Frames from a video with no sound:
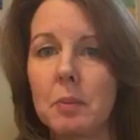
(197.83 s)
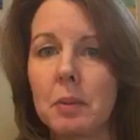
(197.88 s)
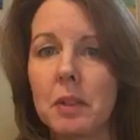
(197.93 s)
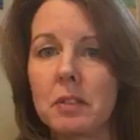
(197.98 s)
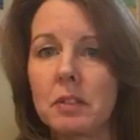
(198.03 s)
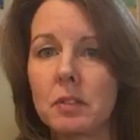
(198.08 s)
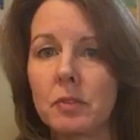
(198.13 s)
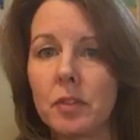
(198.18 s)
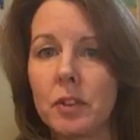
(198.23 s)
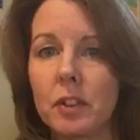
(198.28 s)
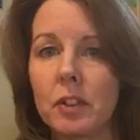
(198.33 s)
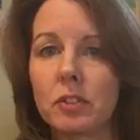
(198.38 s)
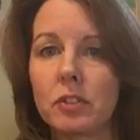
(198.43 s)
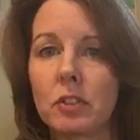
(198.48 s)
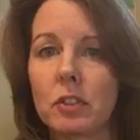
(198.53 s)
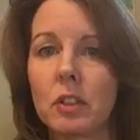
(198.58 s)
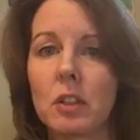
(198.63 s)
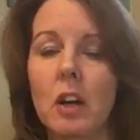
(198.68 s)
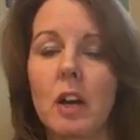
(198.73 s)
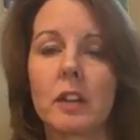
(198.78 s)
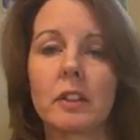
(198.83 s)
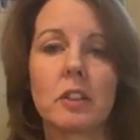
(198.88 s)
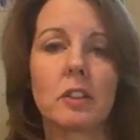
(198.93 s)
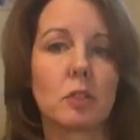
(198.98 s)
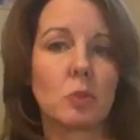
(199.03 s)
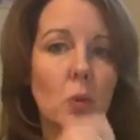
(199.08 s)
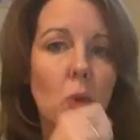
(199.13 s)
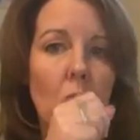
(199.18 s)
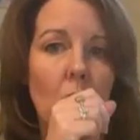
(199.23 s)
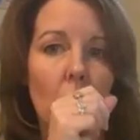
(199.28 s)
a piece of furniture along
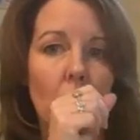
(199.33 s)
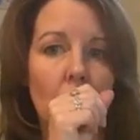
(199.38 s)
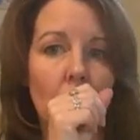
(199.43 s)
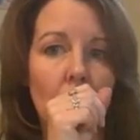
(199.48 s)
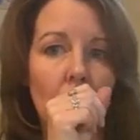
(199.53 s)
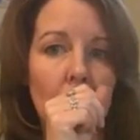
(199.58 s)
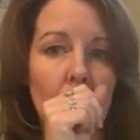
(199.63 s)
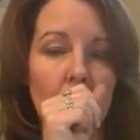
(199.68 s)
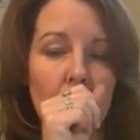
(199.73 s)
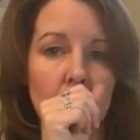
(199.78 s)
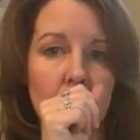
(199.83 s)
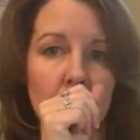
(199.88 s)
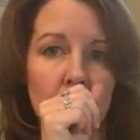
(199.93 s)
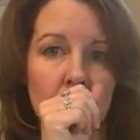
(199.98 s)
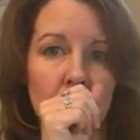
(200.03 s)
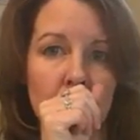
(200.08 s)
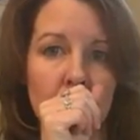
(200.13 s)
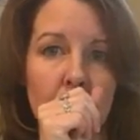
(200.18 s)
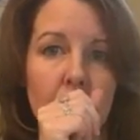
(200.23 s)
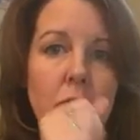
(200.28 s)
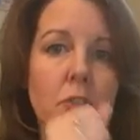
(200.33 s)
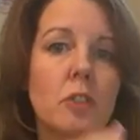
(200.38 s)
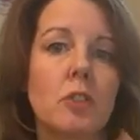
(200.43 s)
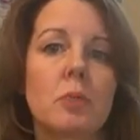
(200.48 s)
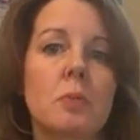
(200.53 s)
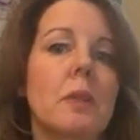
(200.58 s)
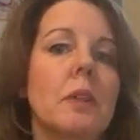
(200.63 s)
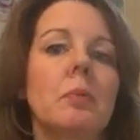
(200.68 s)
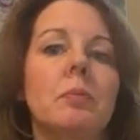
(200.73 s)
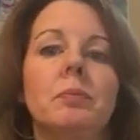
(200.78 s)
this wall,
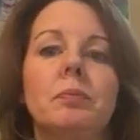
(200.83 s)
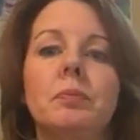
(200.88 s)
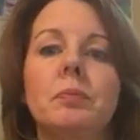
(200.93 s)
excuse me,